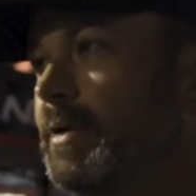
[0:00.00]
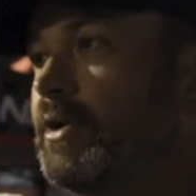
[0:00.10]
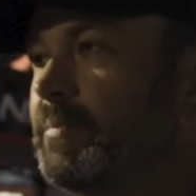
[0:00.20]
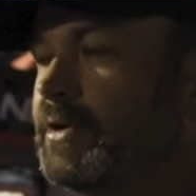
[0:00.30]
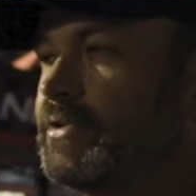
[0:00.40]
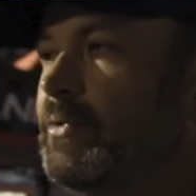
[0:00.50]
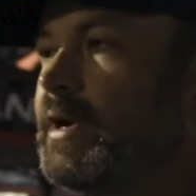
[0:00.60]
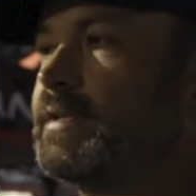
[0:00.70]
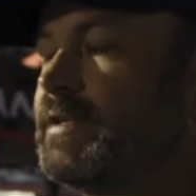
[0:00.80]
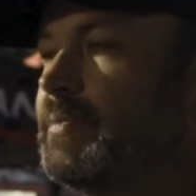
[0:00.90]
bigger picture
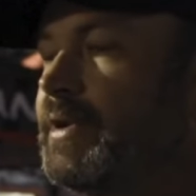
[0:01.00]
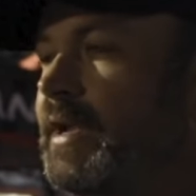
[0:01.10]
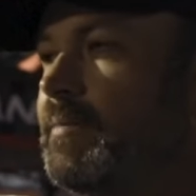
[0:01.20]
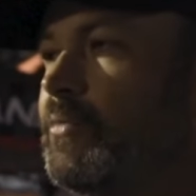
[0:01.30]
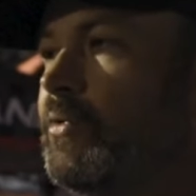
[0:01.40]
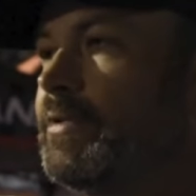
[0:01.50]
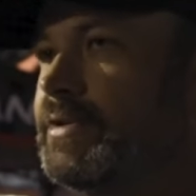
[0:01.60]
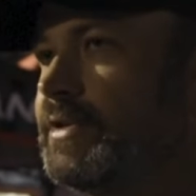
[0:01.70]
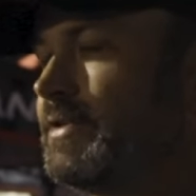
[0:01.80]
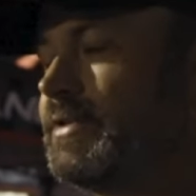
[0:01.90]
wise, to protect more
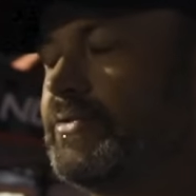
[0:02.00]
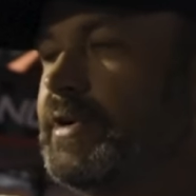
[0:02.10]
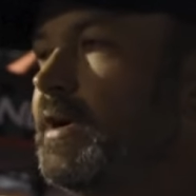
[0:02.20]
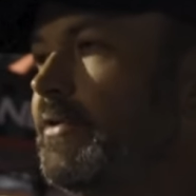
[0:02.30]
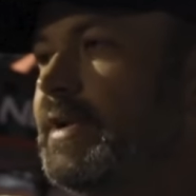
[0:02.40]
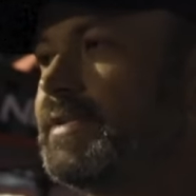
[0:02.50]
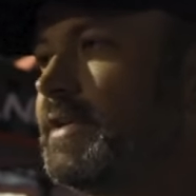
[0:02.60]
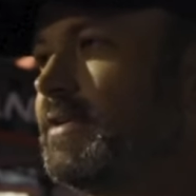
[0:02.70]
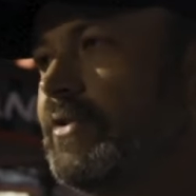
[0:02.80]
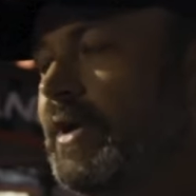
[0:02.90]
than just streetcar
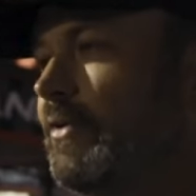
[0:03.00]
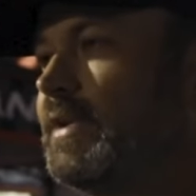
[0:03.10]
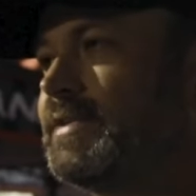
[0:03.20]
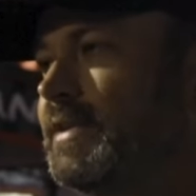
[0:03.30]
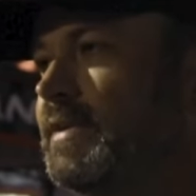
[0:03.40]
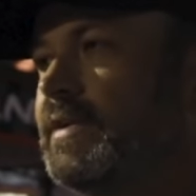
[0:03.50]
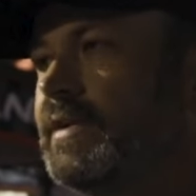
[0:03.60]
racing, drag racing.